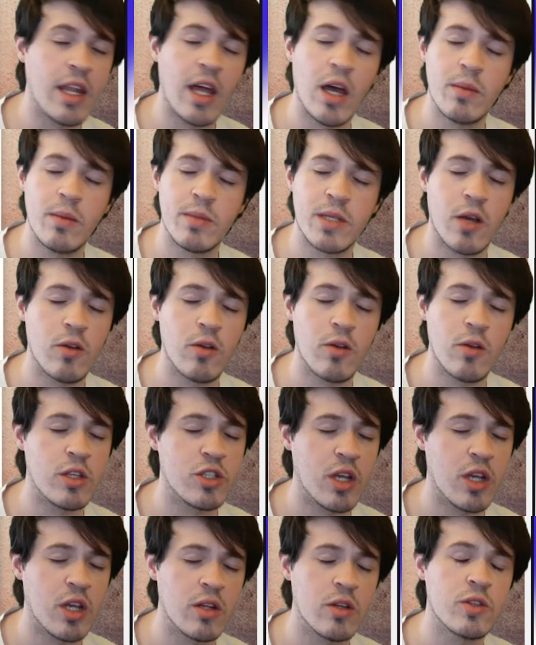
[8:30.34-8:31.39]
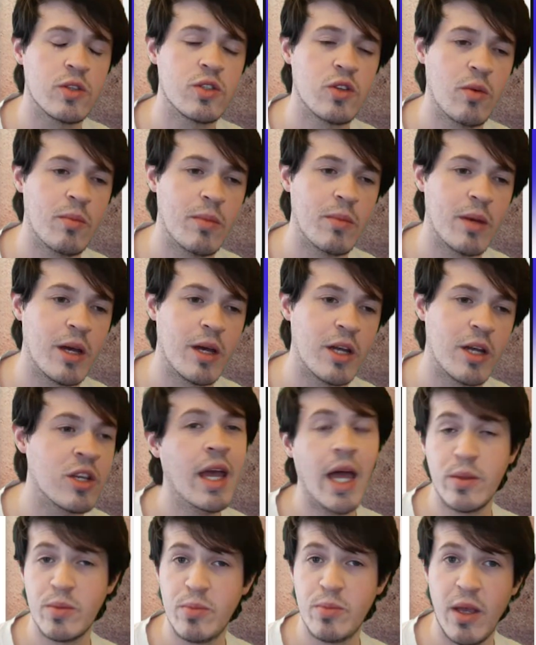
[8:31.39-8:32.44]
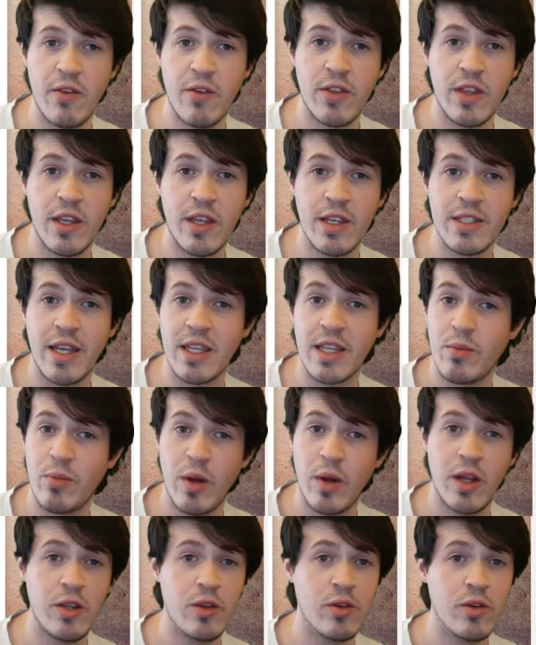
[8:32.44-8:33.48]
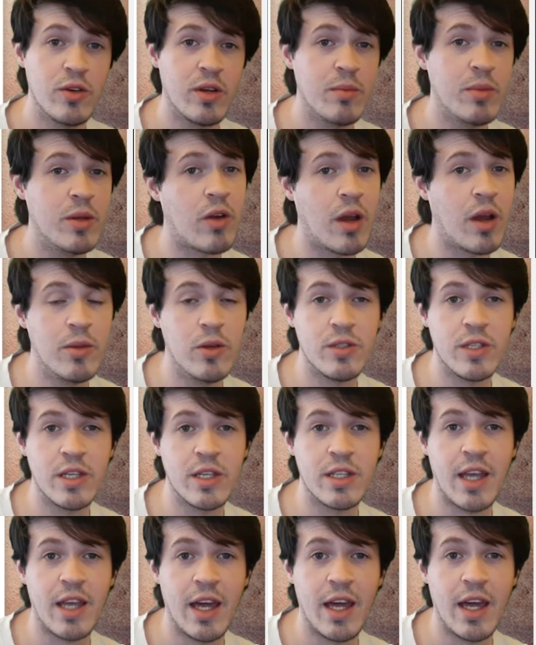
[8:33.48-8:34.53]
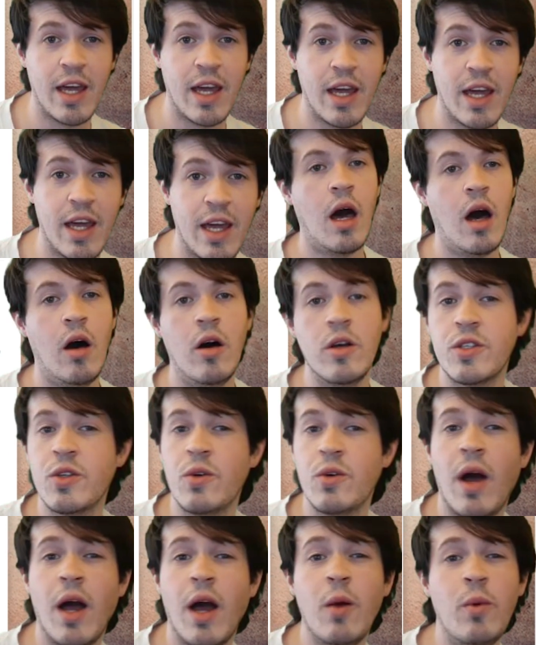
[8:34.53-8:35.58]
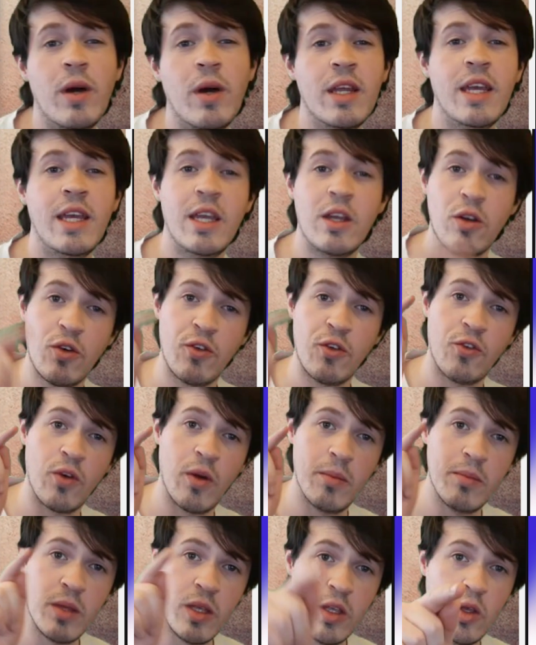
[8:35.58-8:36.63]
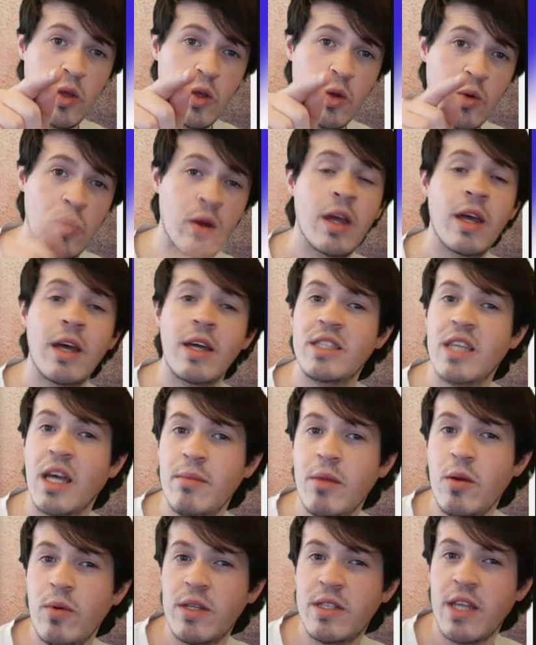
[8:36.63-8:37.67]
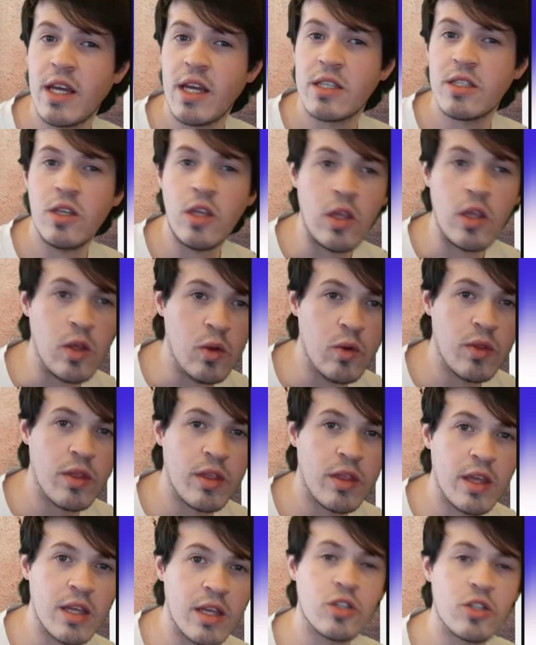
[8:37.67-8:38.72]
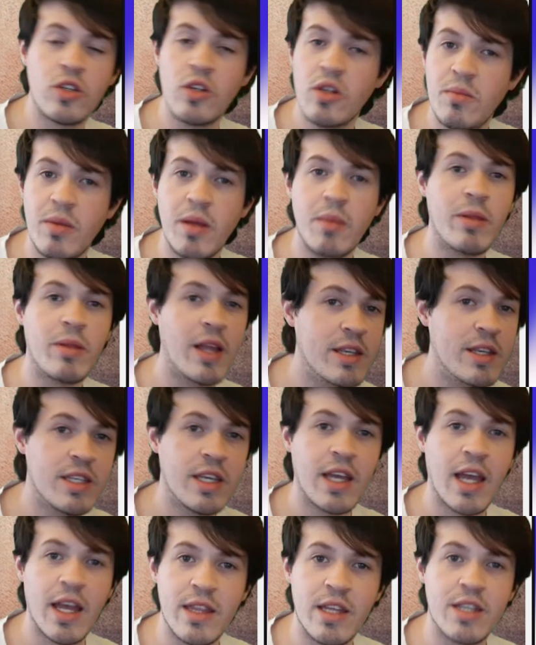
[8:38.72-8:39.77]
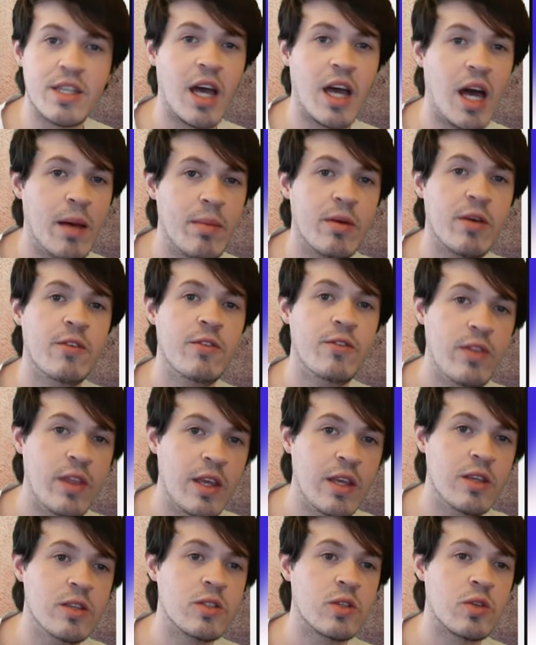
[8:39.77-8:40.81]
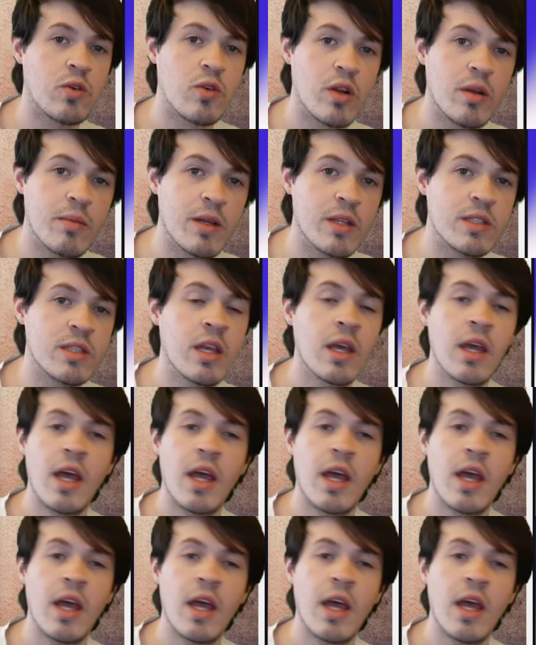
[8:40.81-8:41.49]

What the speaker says: It helps out the channel so much, helps pay for things like the brand new computer I'm using to edit this. Also, I want to hear from you. Tell me what decks you think should be placing at the top of these tournaments.